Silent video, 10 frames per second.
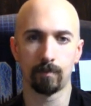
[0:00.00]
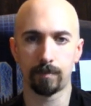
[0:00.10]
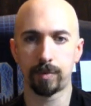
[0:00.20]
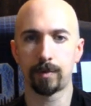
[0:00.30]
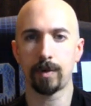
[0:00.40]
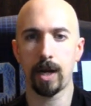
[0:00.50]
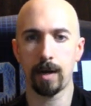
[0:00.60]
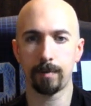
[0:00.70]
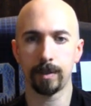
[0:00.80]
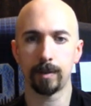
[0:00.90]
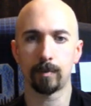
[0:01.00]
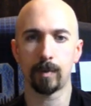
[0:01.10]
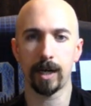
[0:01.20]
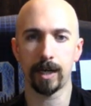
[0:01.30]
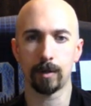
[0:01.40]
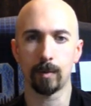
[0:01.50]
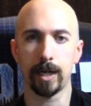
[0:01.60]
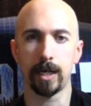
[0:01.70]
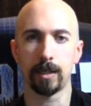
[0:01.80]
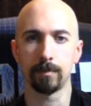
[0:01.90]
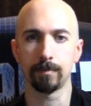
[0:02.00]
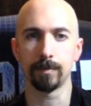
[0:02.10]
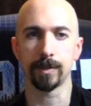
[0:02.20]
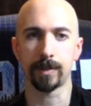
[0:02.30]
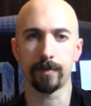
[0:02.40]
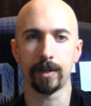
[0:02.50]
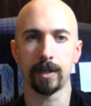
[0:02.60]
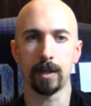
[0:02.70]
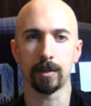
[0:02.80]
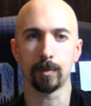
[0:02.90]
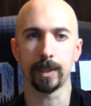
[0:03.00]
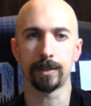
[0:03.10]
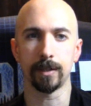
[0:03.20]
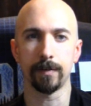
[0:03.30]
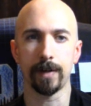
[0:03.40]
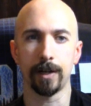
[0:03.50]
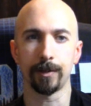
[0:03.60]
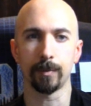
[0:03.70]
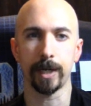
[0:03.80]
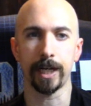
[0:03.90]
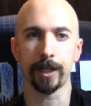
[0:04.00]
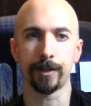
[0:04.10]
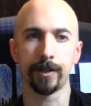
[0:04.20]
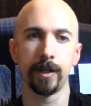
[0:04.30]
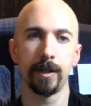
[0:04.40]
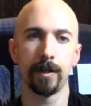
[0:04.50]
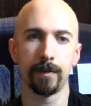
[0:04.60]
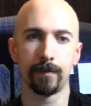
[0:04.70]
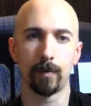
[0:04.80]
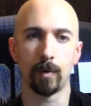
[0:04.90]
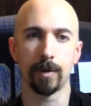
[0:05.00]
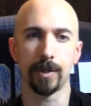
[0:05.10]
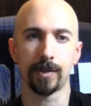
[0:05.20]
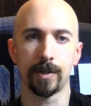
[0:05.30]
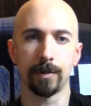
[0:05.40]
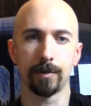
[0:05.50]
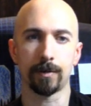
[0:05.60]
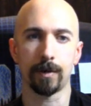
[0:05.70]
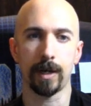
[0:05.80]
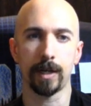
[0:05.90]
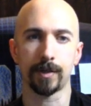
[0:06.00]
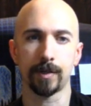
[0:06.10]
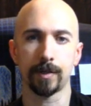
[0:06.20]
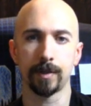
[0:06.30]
probably right around the $70 retail value range for this Heracross